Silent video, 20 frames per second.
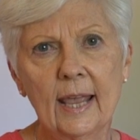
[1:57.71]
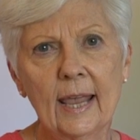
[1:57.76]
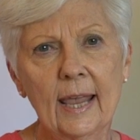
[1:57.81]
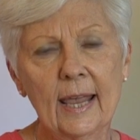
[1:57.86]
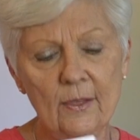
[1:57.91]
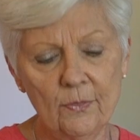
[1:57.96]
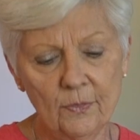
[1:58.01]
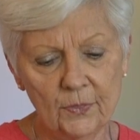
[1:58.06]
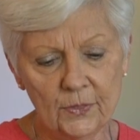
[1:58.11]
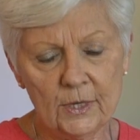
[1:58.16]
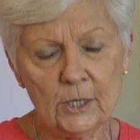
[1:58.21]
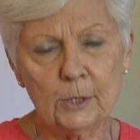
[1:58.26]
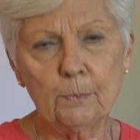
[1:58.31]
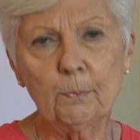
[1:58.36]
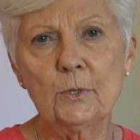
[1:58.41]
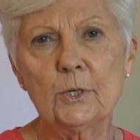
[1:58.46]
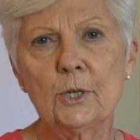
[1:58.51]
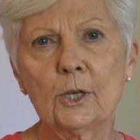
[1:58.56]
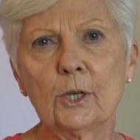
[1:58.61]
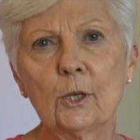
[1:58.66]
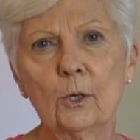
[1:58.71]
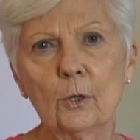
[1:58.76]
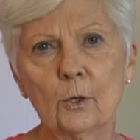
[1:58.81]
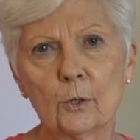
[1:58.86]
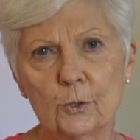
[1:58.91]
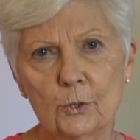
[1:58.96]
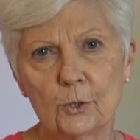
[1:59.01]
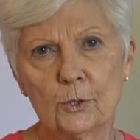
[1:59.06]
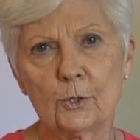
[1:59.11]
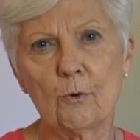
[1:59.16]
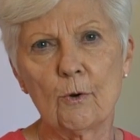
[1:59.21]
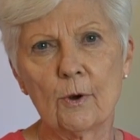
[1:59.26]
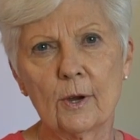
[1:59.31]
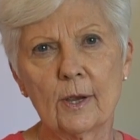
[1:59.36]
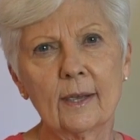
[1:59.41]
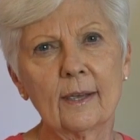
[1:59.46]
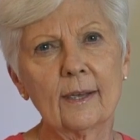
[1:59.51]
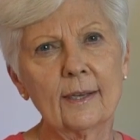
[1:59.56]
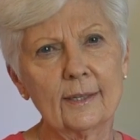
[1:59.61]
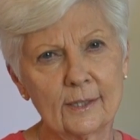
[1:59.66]
And this particular
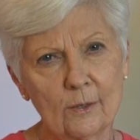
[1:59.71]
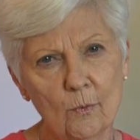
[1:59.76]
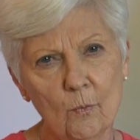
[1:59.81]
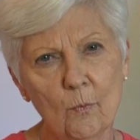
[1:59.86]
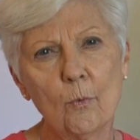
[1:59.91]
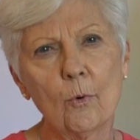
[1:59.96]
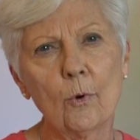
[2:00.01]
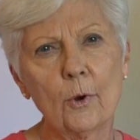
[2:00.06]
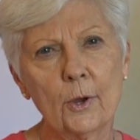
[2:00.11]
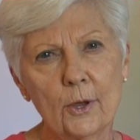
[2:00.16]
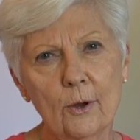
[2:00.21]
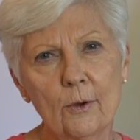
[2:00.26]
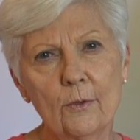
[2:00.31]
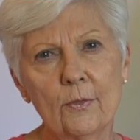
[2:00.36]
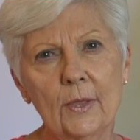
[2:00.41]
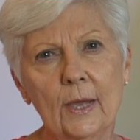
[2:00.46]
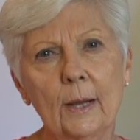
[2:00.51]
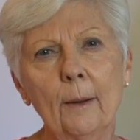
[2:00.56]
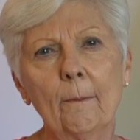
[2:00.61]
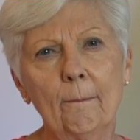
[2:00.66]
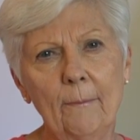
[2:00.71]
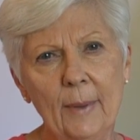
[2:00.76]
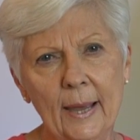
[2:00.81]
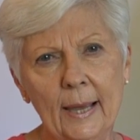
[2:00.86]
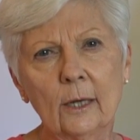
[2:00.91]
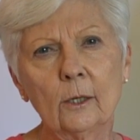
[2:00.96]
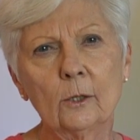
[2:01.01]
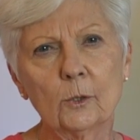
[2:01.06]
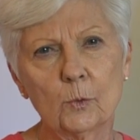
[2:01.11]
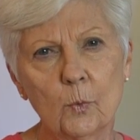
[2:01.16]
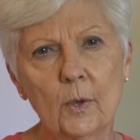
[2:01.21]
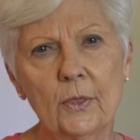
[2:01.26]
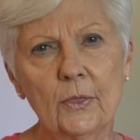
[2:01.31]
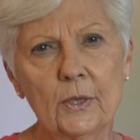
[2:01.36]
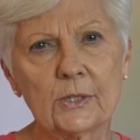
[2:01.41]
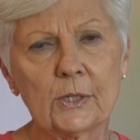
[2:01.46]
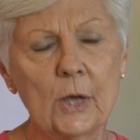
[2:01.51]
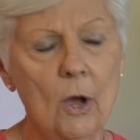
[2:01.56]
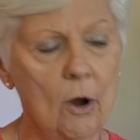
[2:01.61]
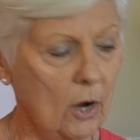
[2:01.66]
story is a warrior that battled with
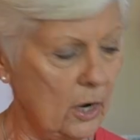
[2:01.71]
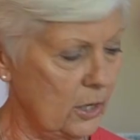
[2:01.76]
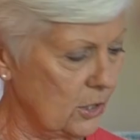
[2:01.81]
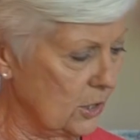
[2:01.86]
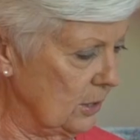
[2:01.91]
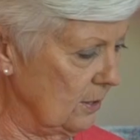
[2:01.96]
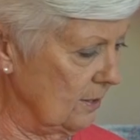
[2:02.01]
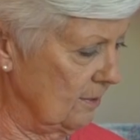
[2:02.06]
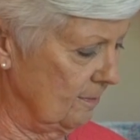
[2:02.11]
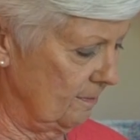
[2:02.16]
his heart.